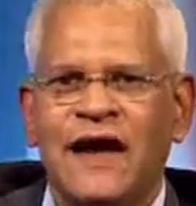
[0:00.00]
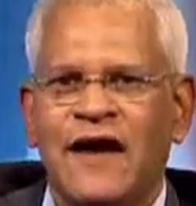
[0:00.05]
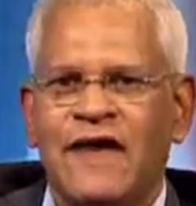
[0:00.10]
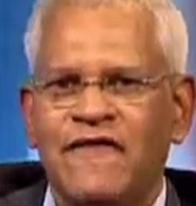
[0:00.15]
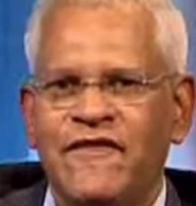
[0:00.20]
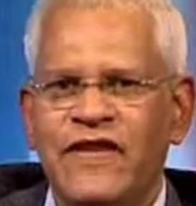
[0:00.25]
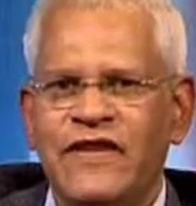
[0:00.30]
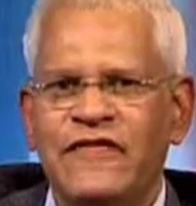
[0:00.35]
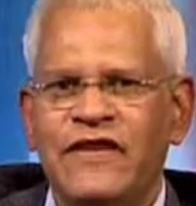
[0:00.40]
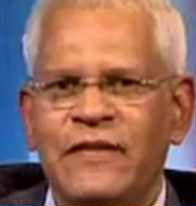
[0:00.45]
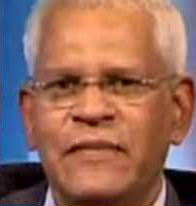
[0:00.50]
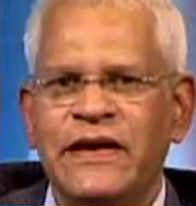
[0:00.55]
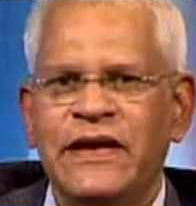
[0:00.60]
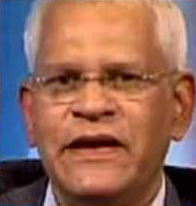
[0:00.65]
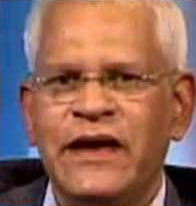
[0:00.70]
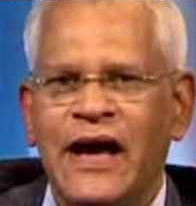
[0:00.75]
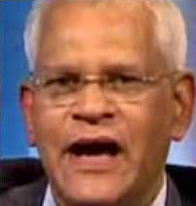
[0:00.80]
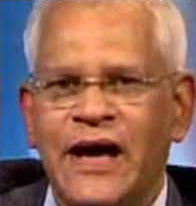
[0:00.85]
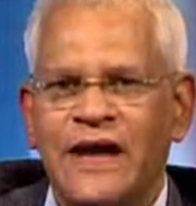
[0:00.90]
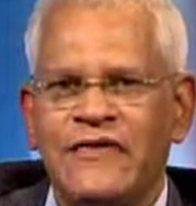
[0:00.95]
we will be
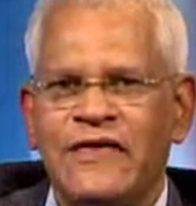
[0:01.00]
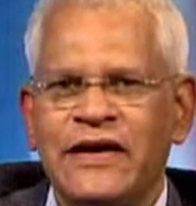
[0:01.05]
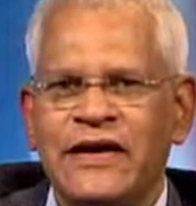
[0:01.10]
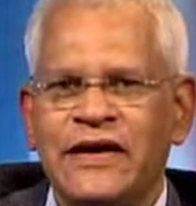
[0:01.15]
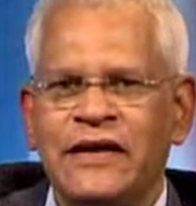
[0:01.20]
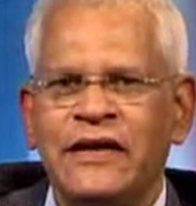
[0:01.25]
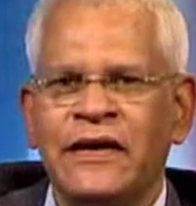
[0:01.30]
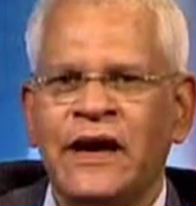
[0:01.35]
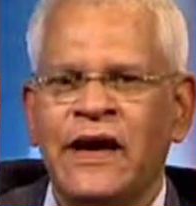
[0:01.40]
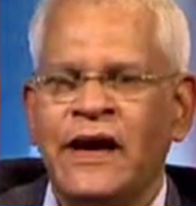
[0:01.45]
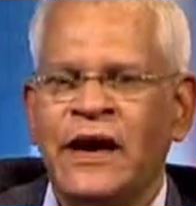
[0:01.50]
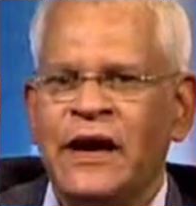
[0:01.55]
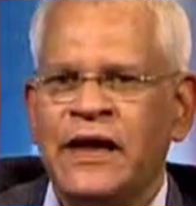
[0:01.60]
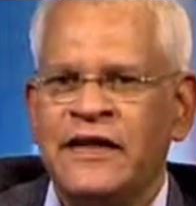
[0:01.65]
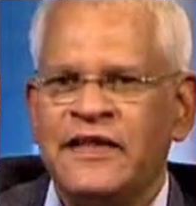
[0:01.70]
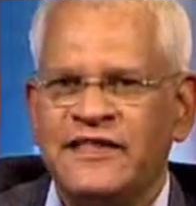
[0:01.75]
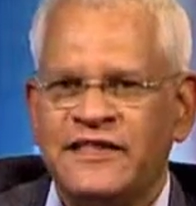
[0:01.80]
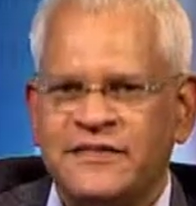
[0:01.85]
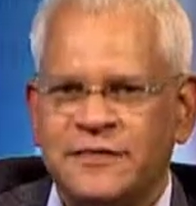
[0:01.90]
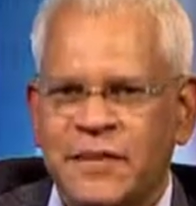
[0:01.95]
having
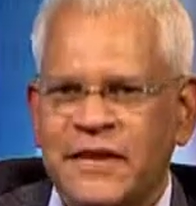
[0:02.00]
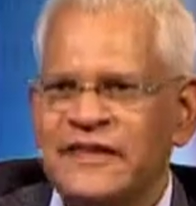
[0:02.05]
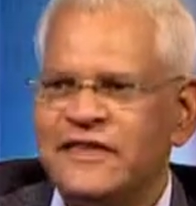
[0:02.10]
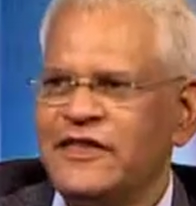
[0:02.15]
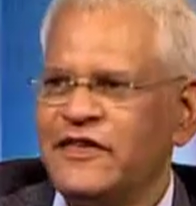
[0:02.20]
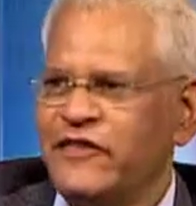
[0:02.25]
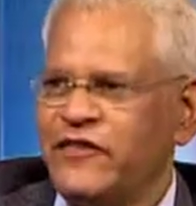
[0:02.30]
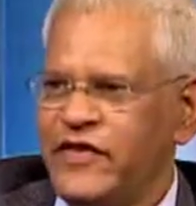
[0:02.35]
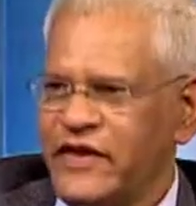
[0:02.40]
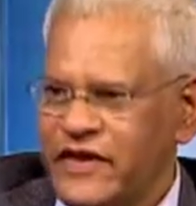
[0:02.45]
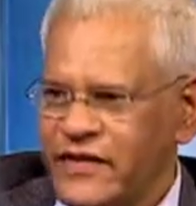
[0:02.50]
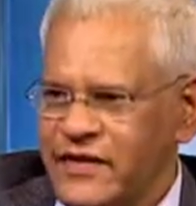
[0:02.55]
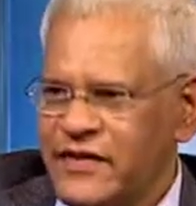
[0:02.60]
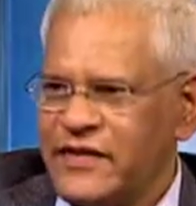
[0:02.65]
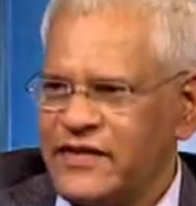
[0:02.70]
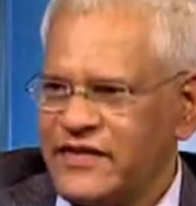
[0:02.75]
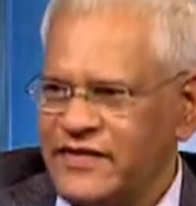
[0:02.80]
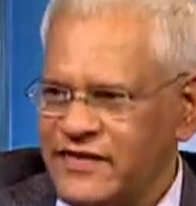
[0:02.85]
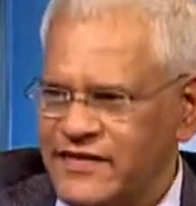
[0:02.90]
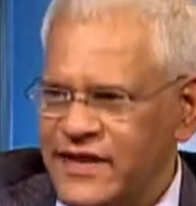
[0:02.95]
specific
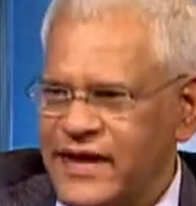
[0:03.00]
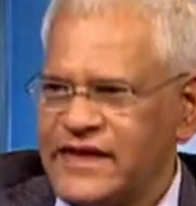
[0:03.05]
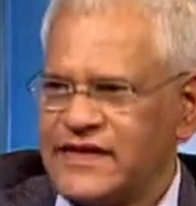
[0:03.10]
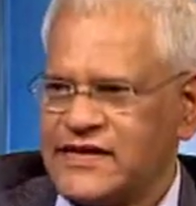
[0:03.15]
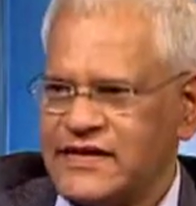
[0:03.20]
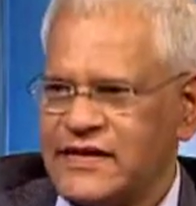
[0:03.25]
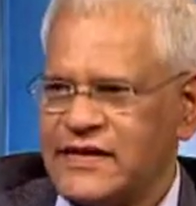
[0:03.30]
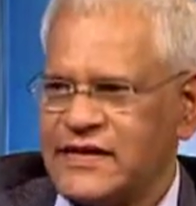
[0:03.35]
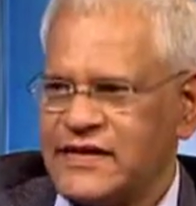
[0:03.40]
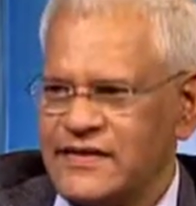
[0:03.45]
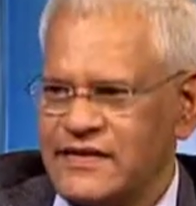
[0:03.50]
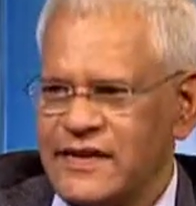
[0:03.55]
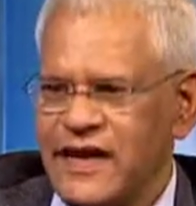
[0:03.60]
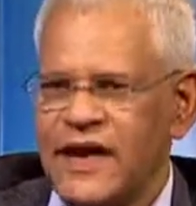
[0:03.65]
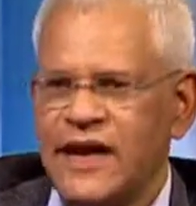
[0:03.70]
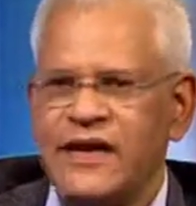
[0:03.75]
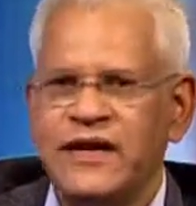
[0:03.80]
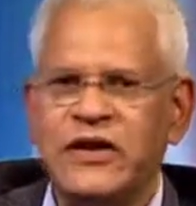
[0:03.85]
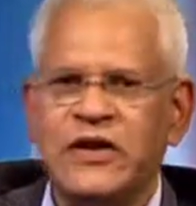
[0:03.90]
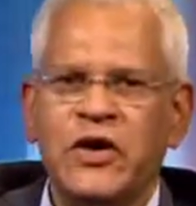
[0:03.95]
sectors
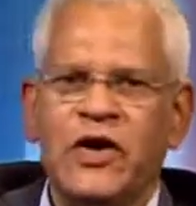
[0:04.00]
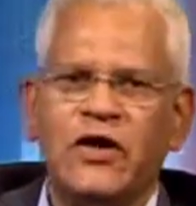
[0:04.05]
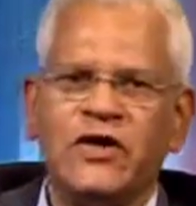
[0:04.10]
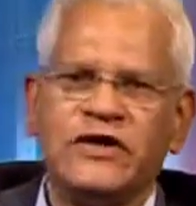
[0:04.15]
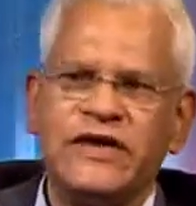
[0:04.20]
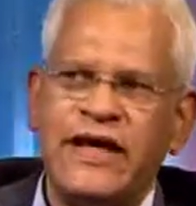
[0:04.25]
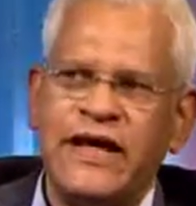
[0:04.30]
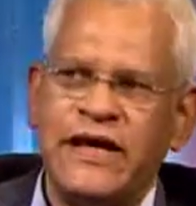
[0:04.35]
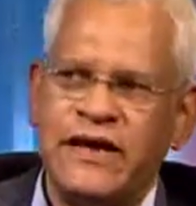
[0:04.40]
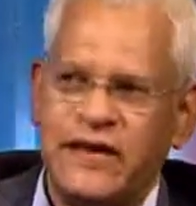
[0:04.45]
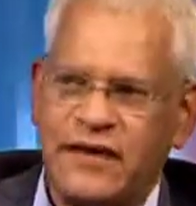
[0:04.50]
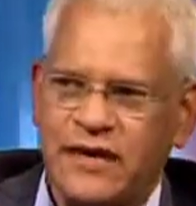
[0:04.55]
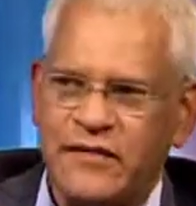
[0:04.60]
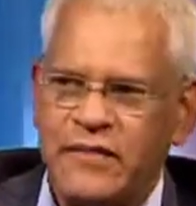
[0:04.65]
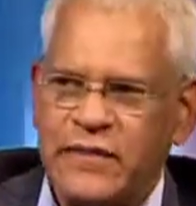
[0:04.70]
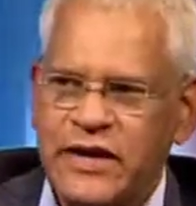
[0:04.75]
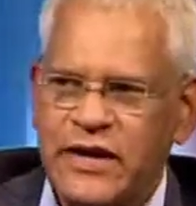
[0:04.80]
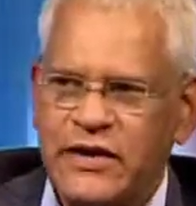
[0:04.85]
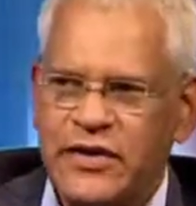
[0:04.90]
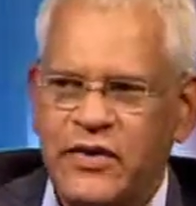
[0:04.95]
and your take
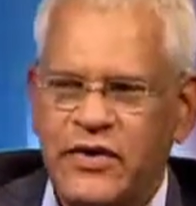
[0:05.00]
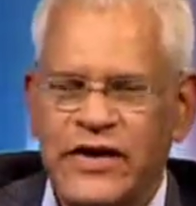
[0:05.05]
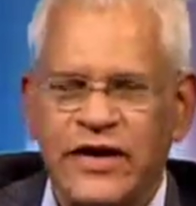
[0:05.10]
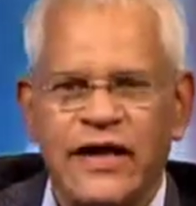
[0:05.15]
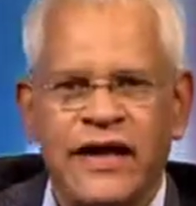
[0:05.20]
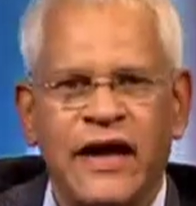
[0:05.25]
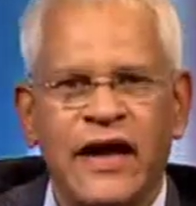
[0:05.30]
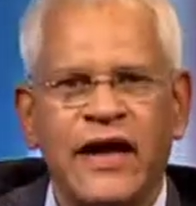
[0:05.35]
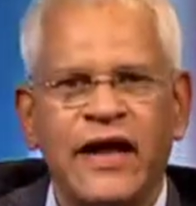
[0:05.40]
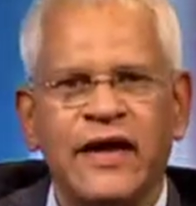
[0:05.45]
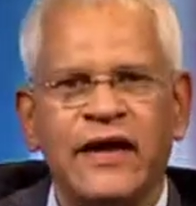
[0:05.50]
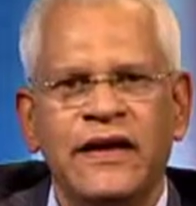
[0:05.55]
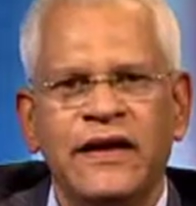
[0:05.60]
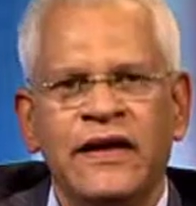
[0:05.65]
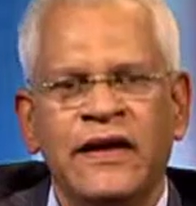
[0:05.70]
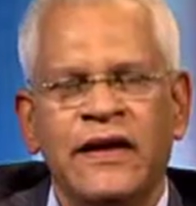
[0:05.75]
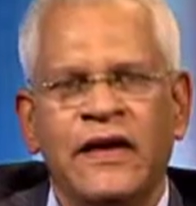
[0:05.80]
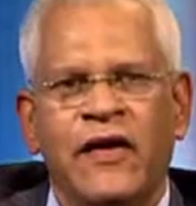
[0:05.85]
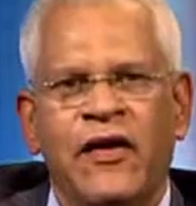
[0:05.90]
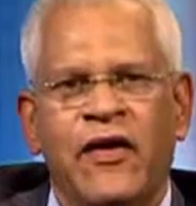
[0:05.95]
being an All India Hand
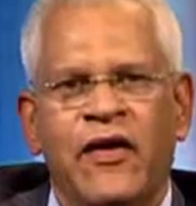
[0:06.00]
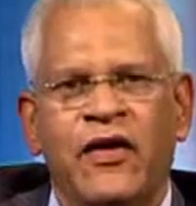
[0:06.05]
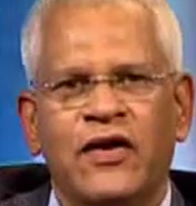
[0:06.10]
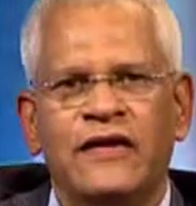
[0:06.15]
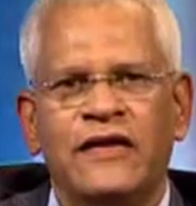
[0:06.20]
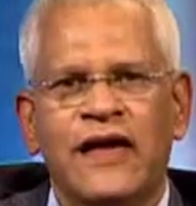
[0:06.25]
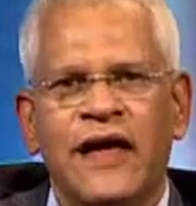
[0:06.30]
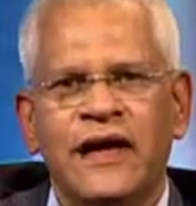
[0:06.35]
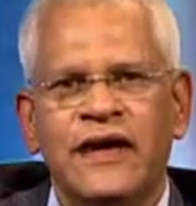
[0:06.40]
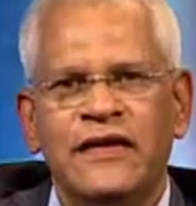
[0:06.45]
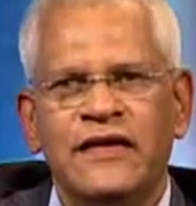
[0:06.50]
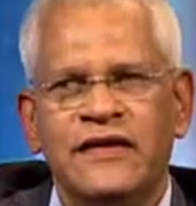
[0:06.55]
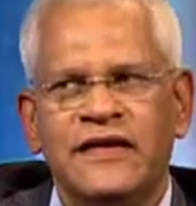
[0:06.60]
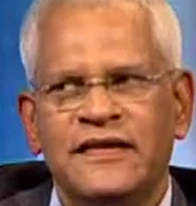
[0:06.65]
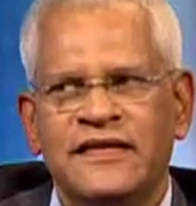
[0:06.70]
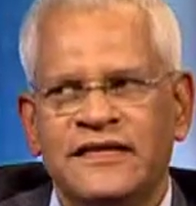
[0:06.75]
on any of these